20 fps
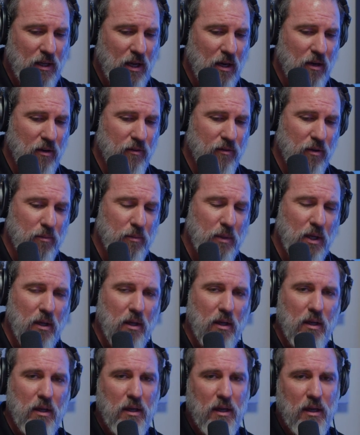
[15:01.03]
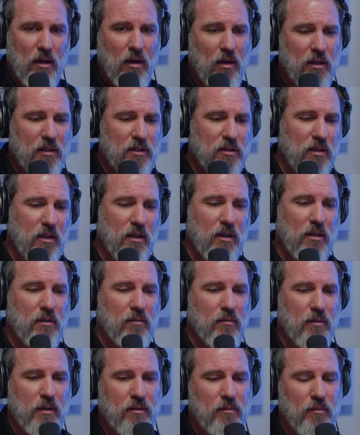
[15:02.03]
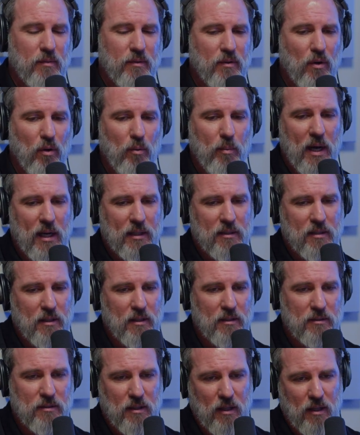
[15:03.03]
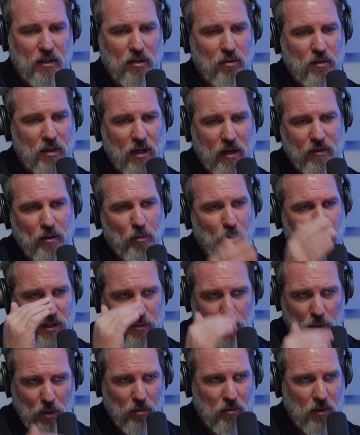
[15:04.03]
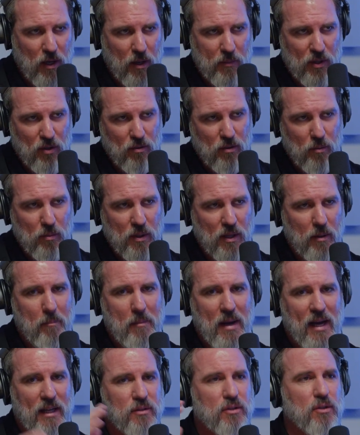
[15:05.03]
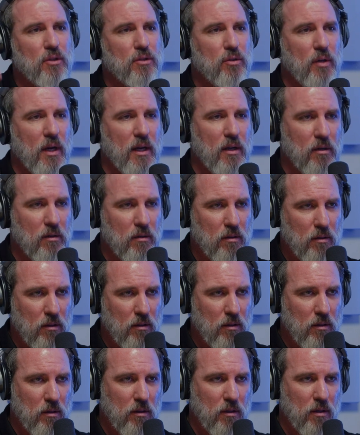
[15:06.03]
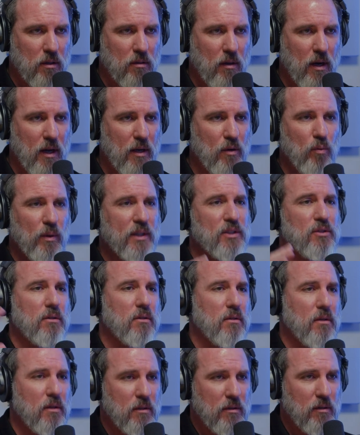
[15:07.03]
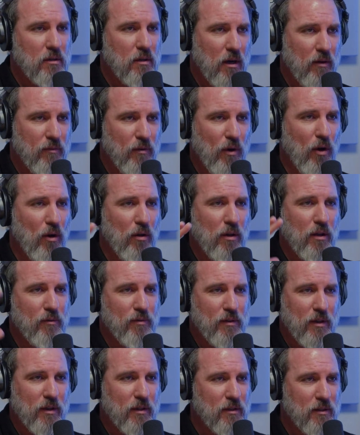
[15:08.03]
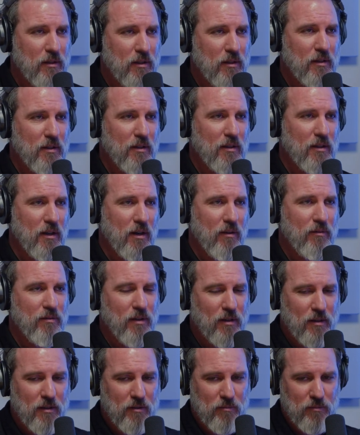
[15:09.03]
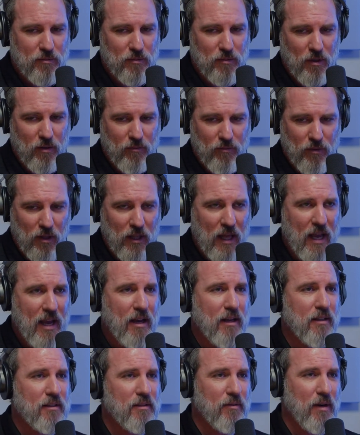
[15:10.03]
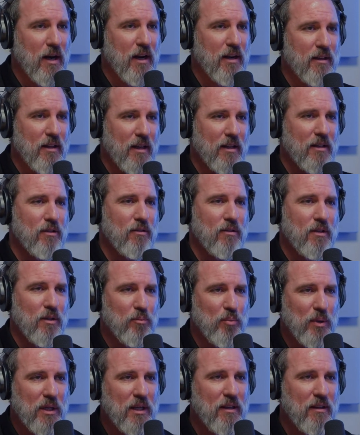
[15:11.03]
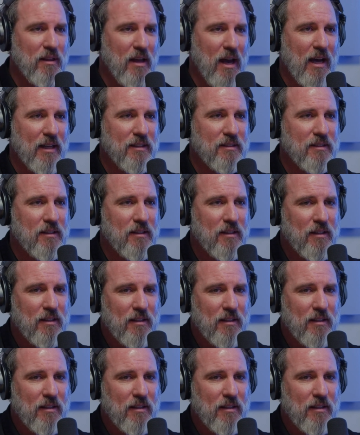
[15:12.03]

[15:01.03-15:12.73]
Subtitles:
care of them. And honestly, we go back to this thing. You could have the best program. You could be the master trainer, grand wizard of all of the land, right? Like you could be that